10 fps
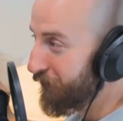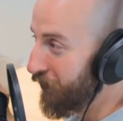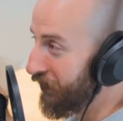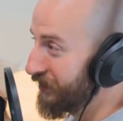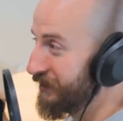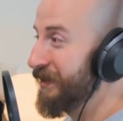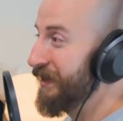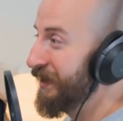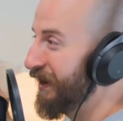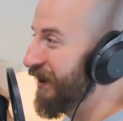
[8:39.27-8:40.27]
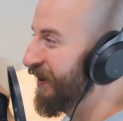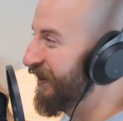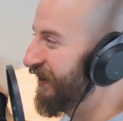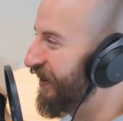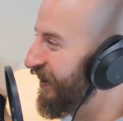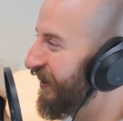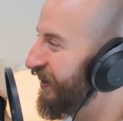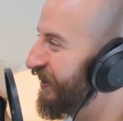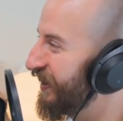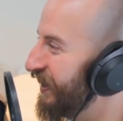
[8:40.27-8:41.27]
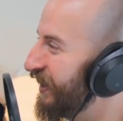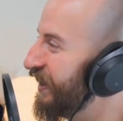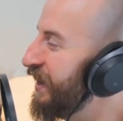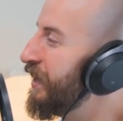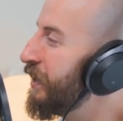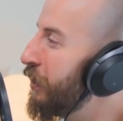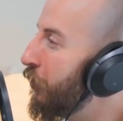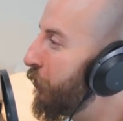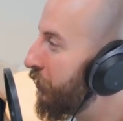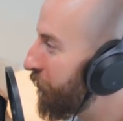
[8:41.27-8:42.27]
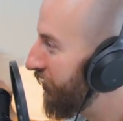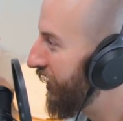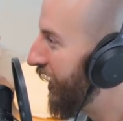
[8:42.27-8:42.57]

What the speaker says: fucking City on our thing. We don't really